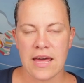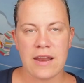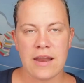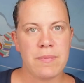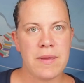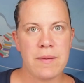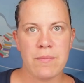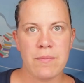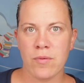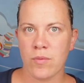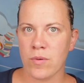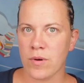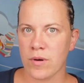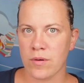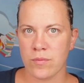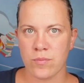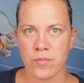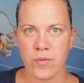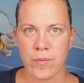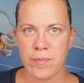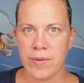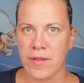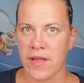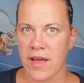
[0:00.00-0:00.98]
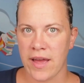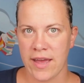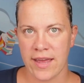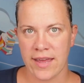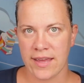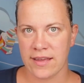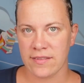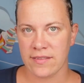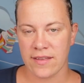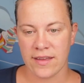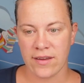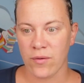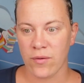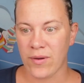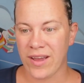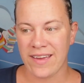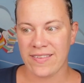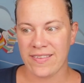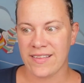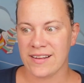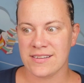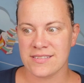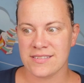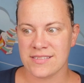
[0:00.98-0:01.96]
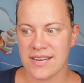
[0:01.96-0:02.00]
lot of people were replying like,
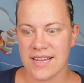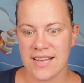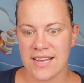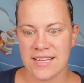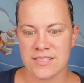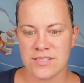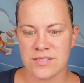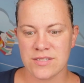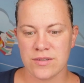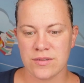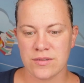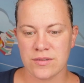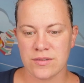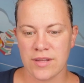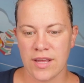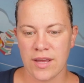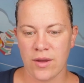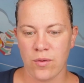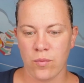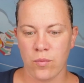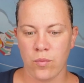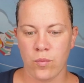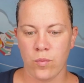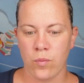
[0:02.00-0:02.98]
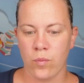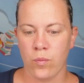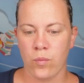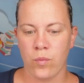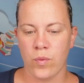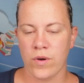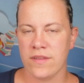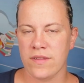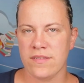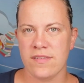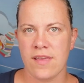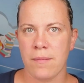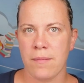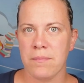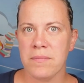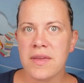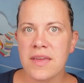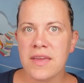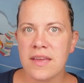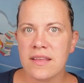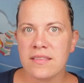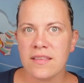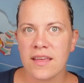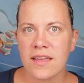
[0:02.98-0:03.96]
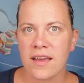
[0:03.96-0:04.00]
okay, that doesn't answer, like, what does that
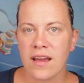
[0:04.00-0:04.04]
mean?